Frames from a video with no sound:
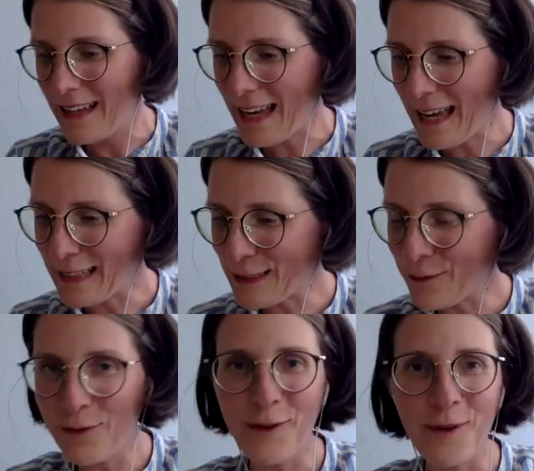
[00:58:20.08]

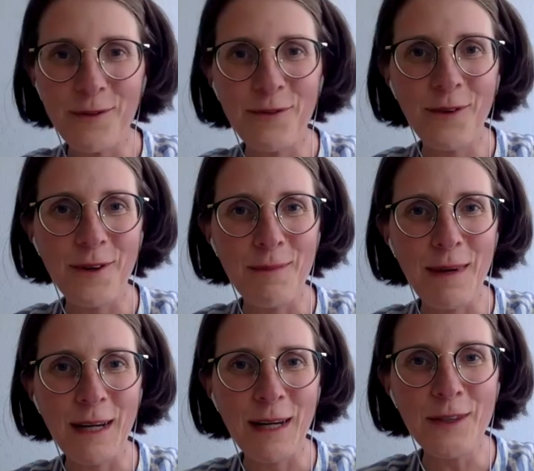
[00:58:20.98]
And for my
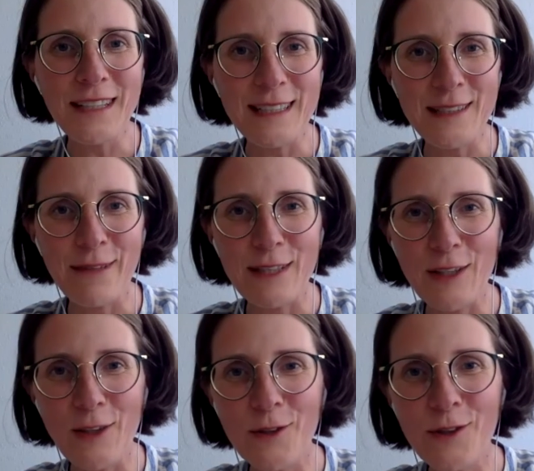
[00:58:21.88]
New Year's
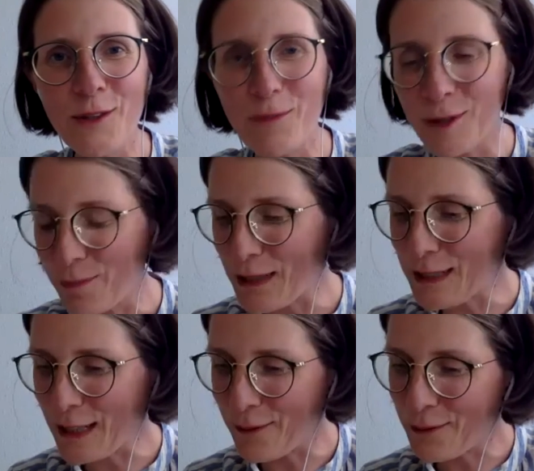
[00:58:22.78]
resolution would be
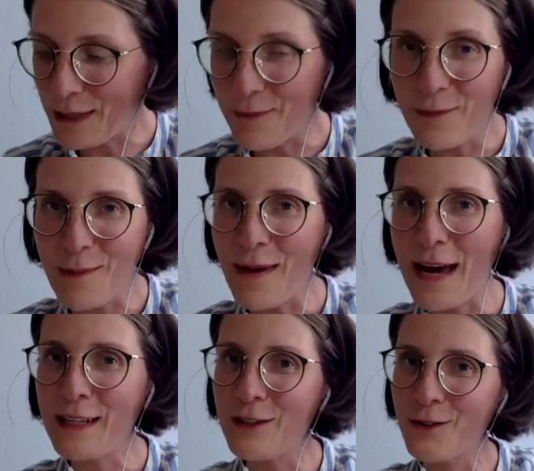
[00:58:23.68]
that we
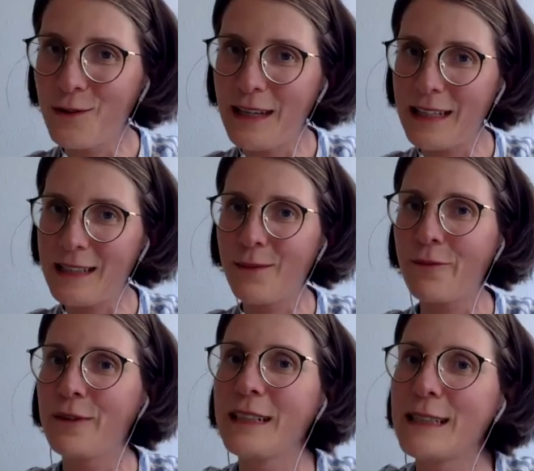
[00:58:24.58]
managed to get
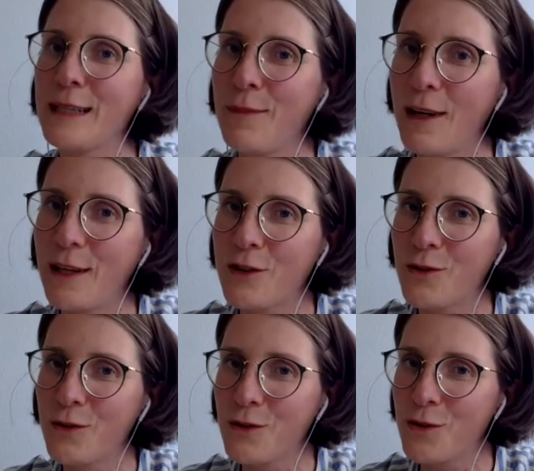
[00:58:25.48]
something similar
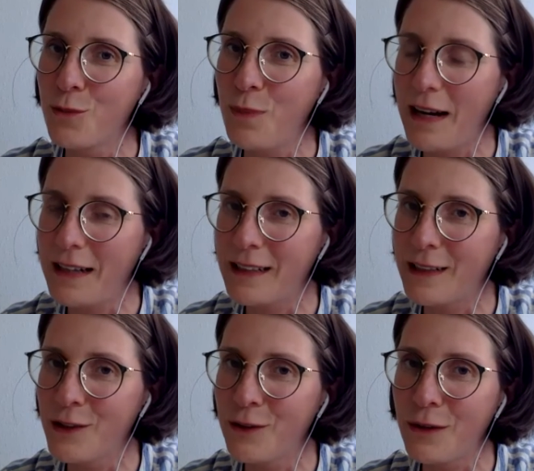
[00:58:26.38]
to BARDA
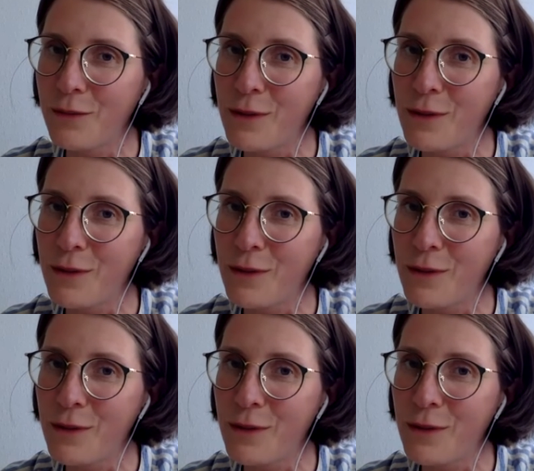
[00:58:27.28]
in Europe.